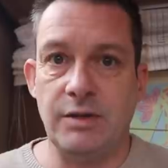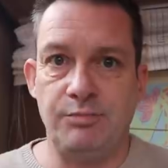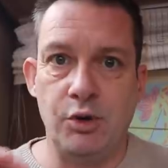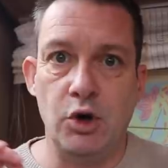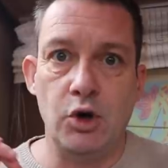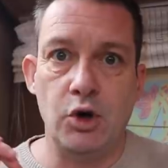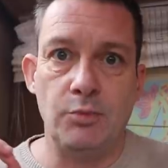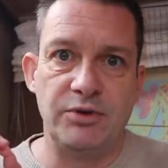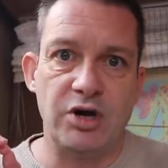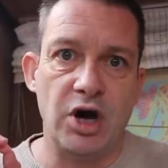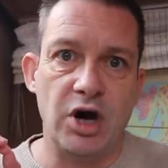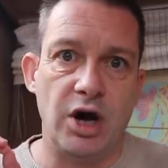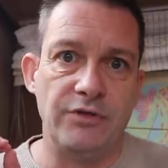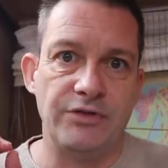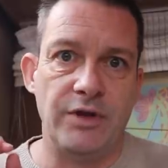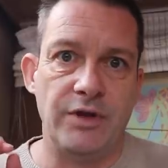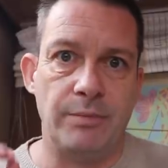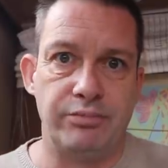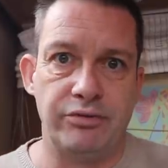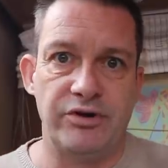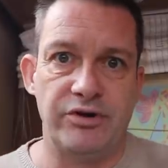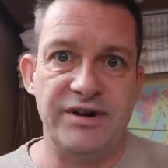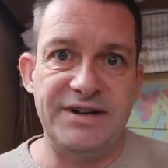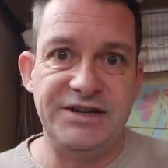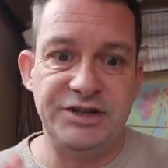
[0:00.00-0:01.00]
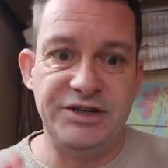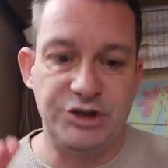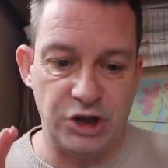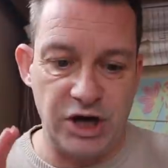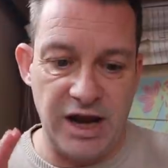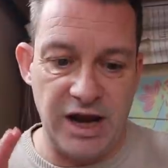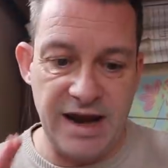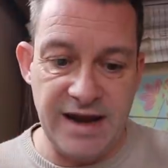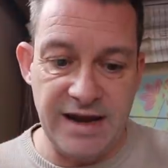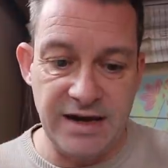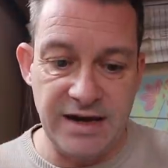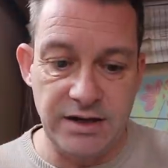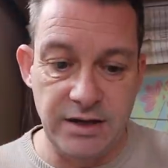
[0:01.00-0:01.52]
a pub called the Bridge
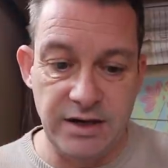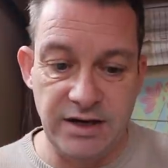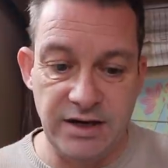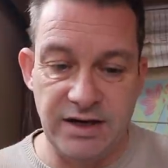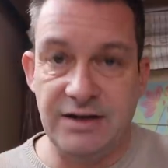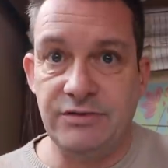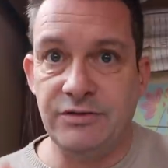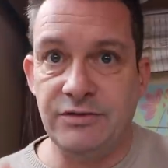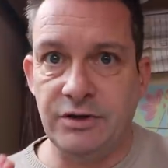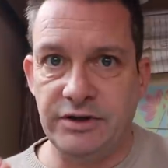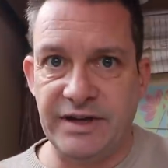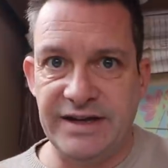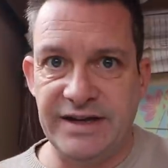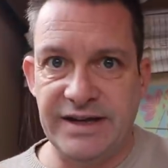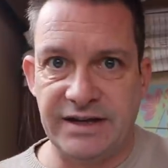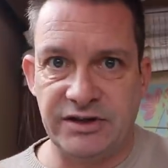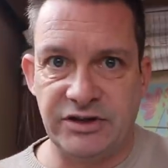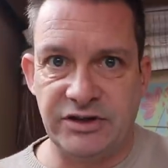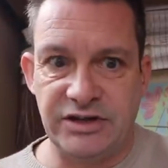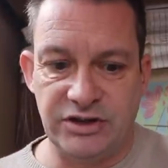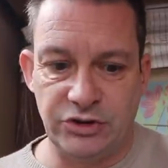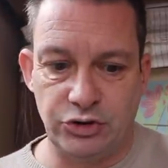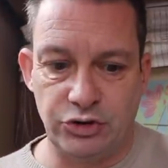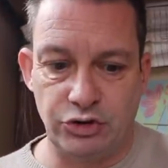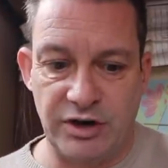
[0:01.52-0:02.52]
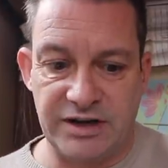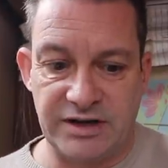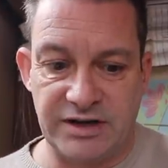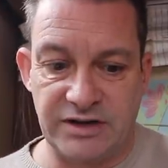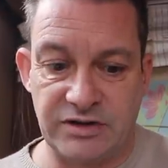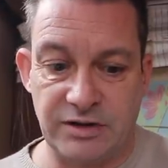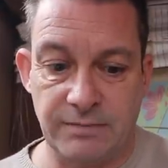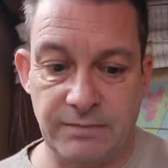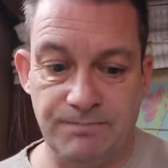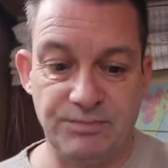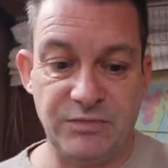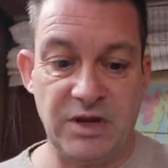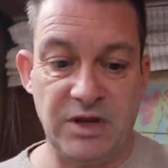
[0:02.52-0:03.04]
Inn in the Lake
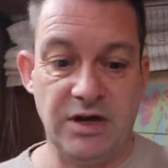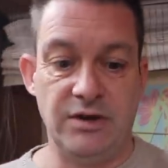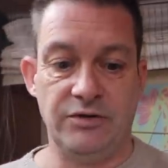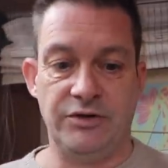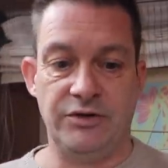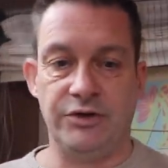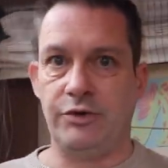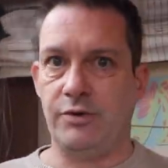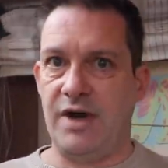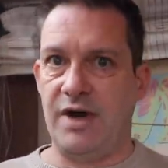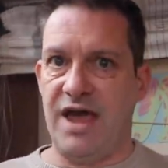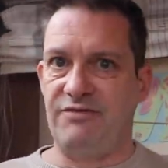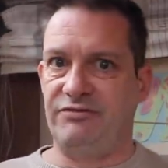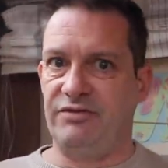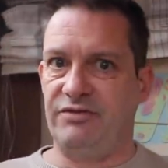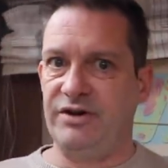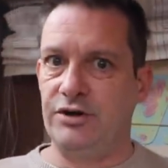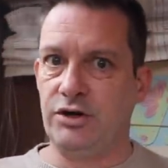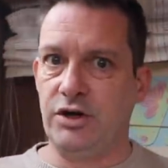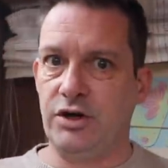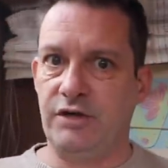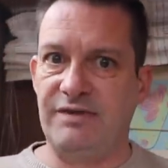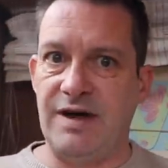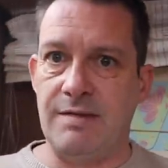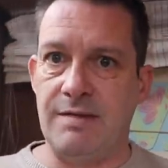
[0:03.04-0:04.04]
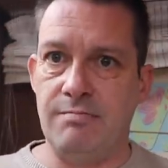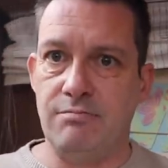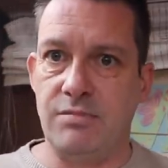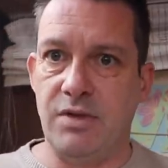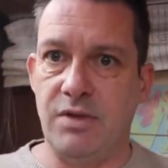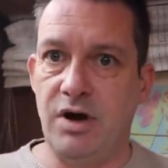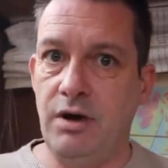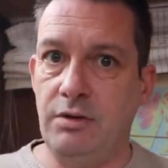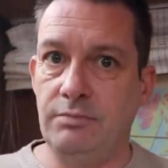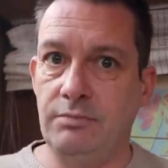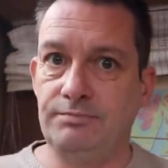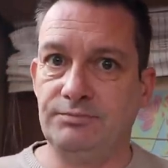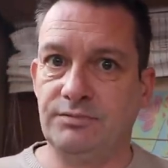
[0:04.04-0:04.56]
District. They do it every
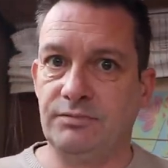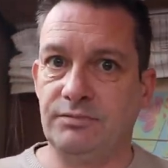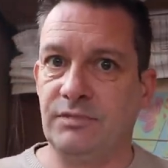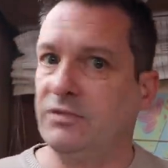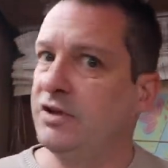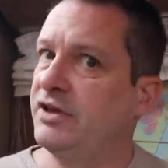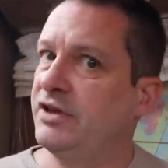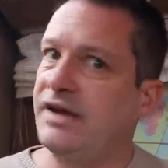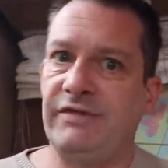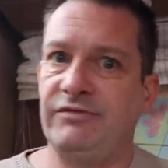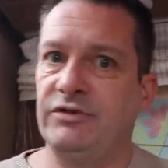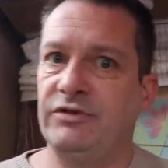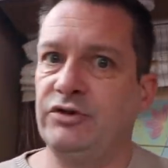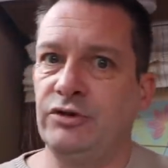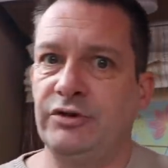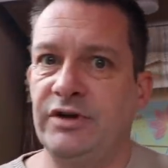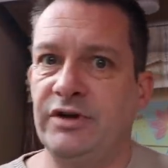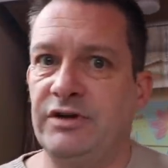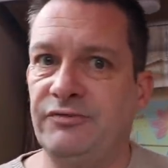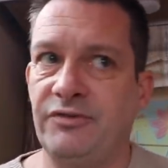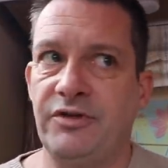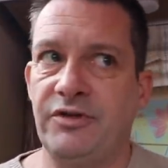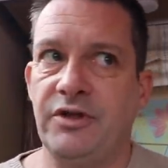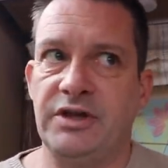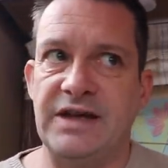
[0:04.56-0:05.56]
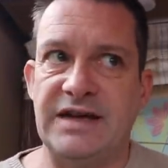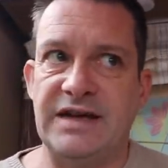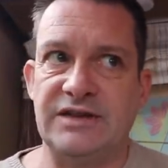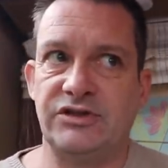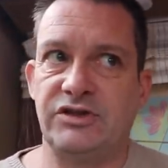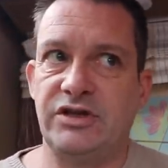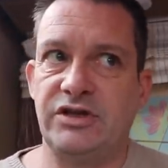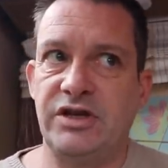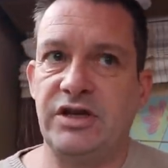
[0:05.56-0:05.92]
November. They haven't done it for the last